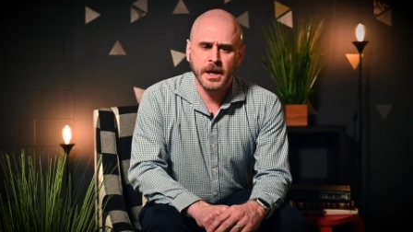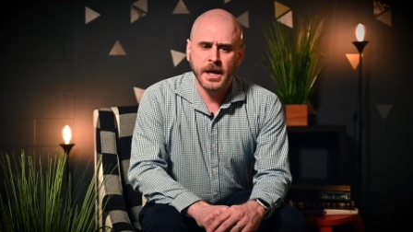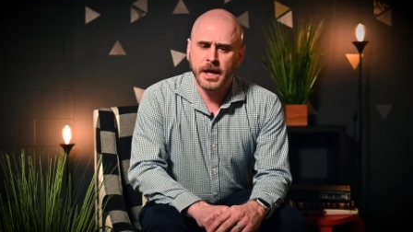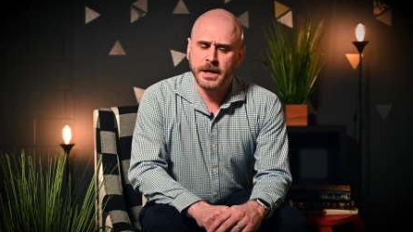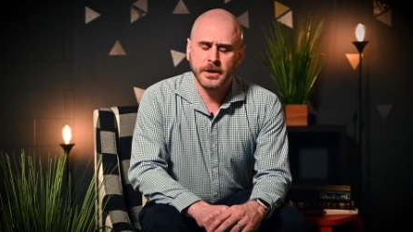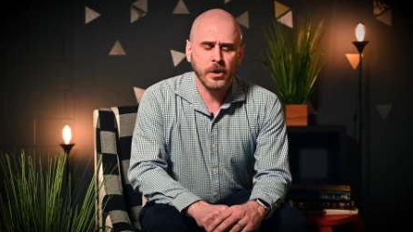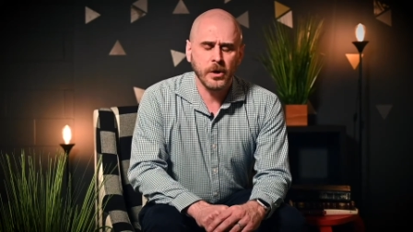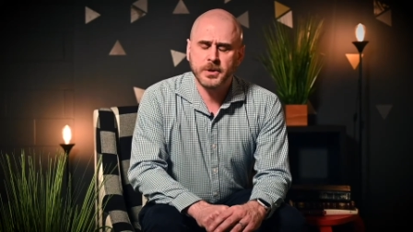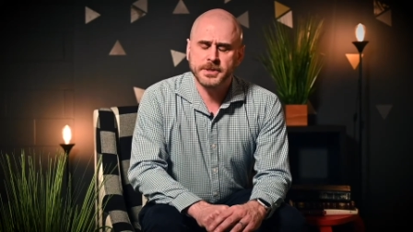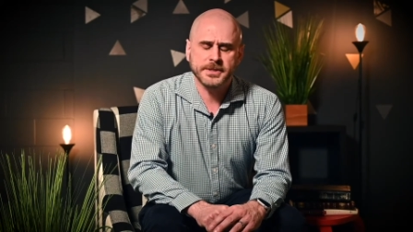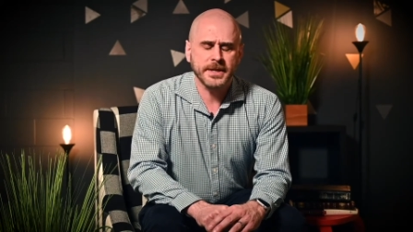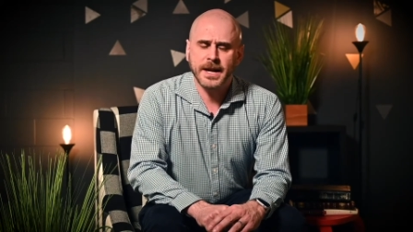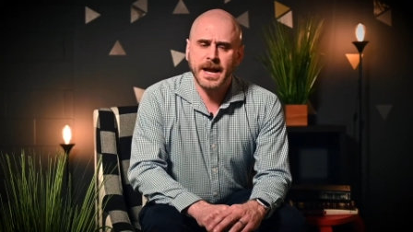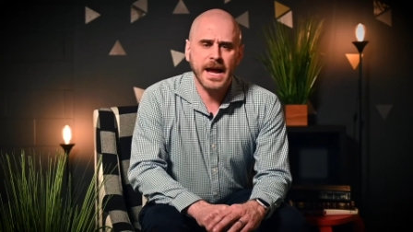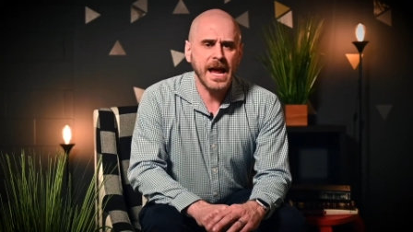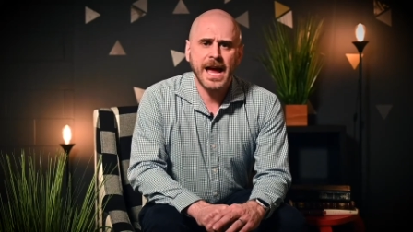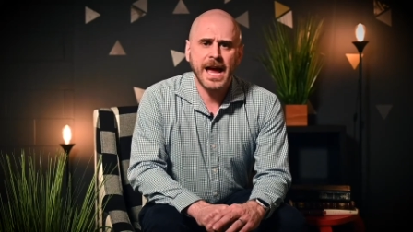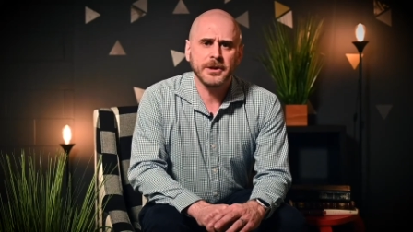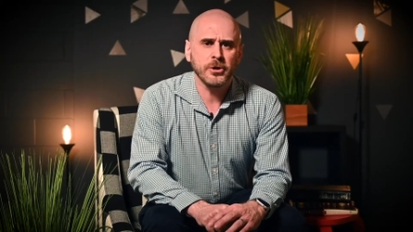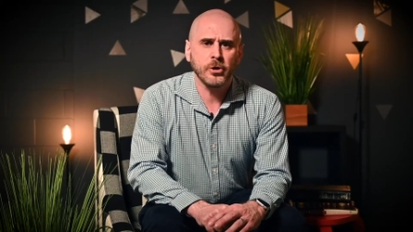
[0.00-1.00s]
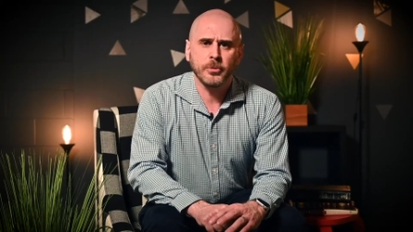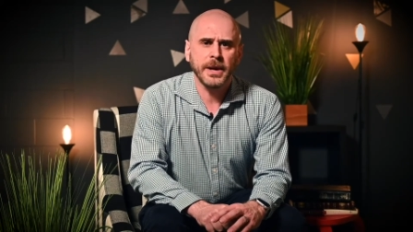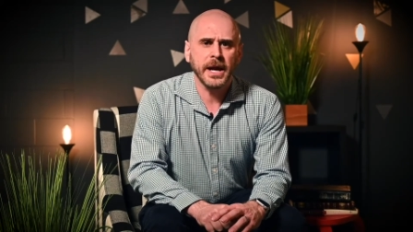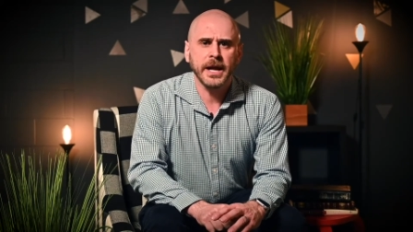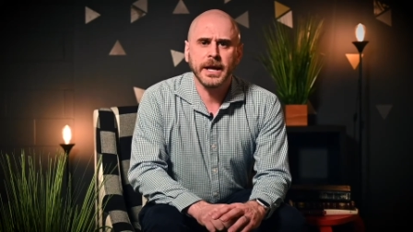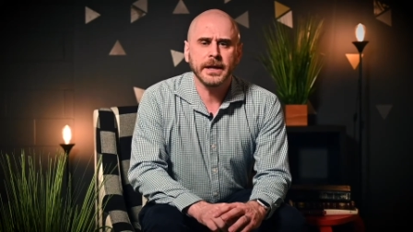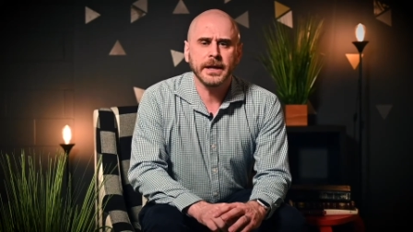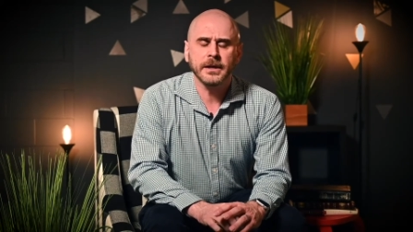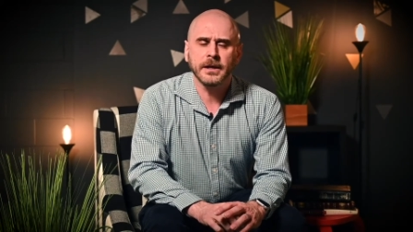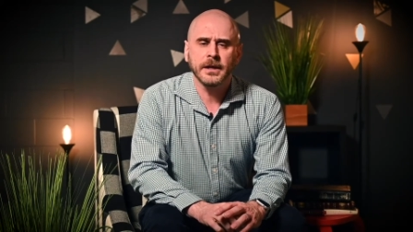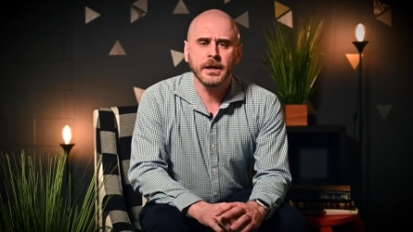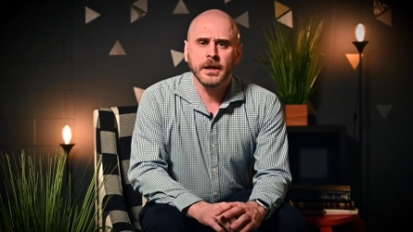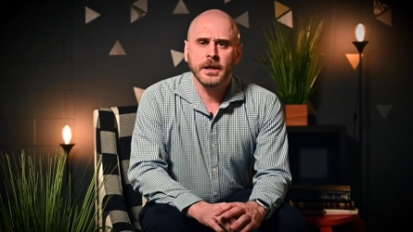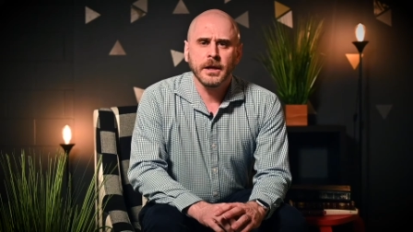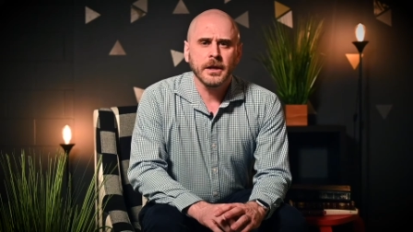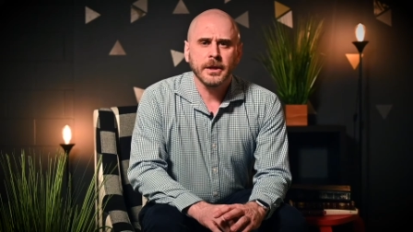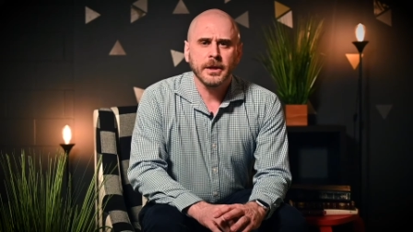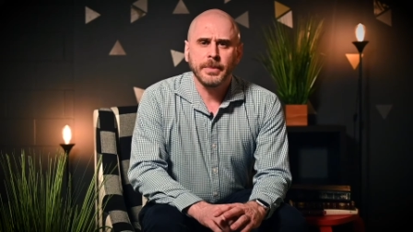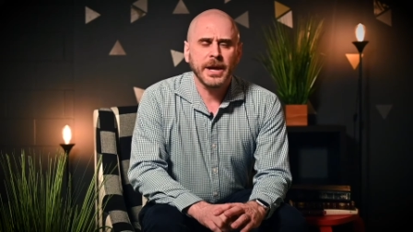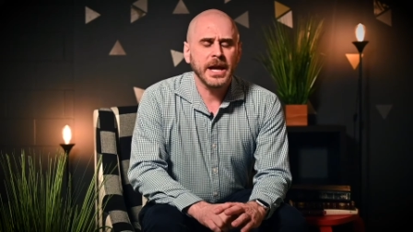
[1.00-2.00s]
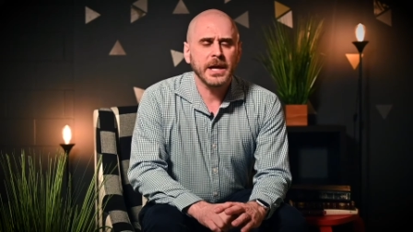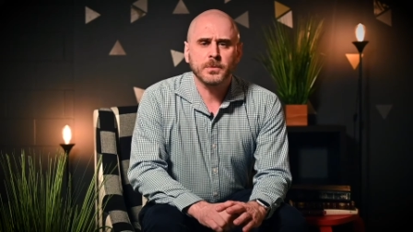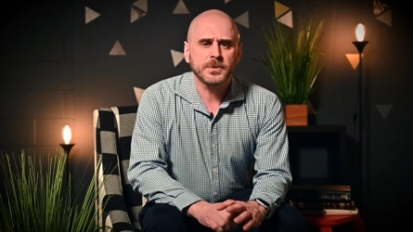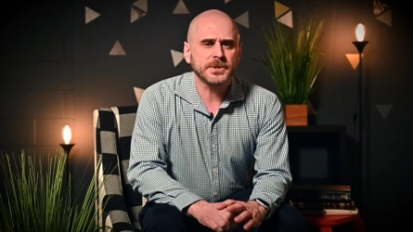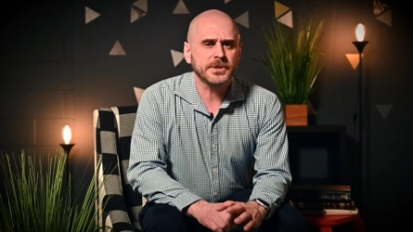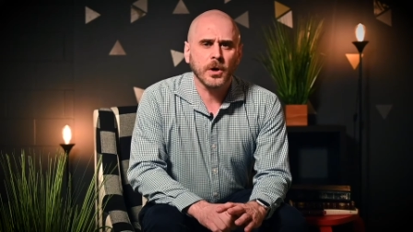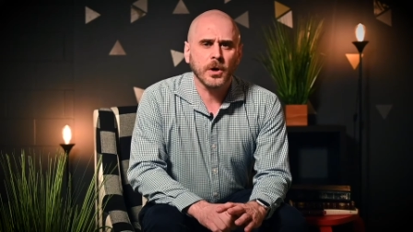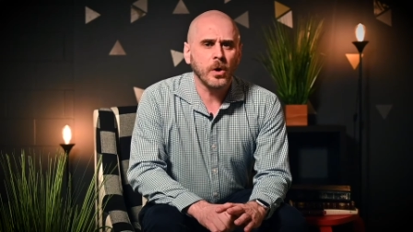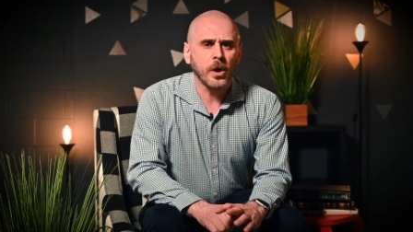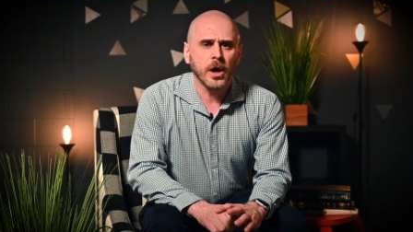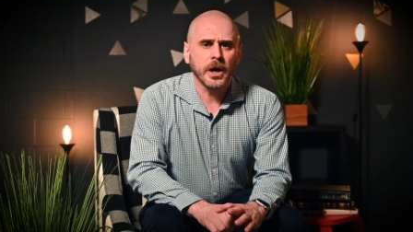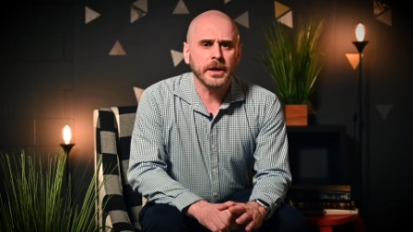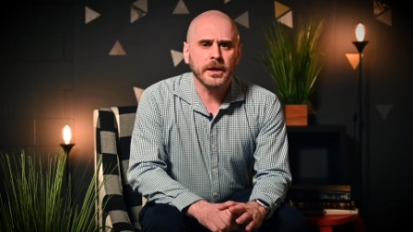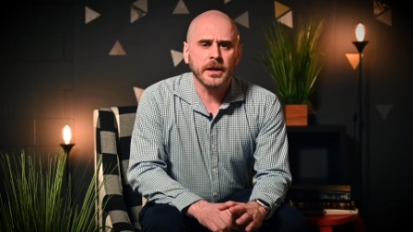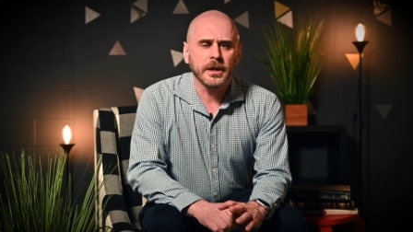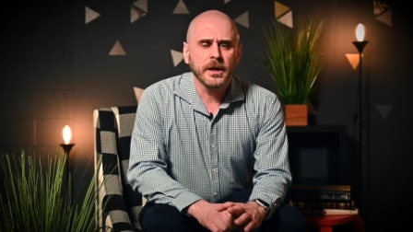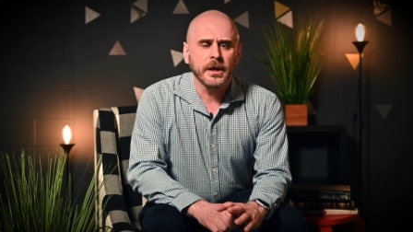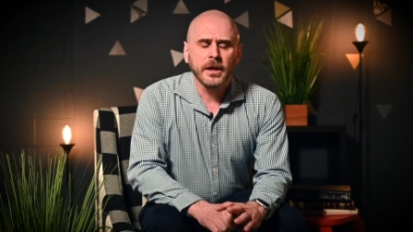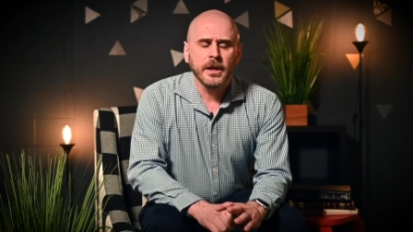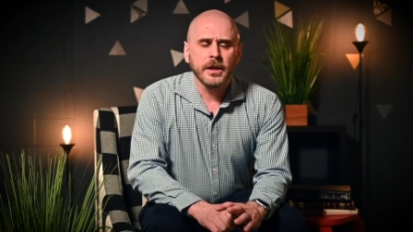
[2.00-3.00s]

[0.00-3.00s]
and noticed that I had no pain. The pain was gone.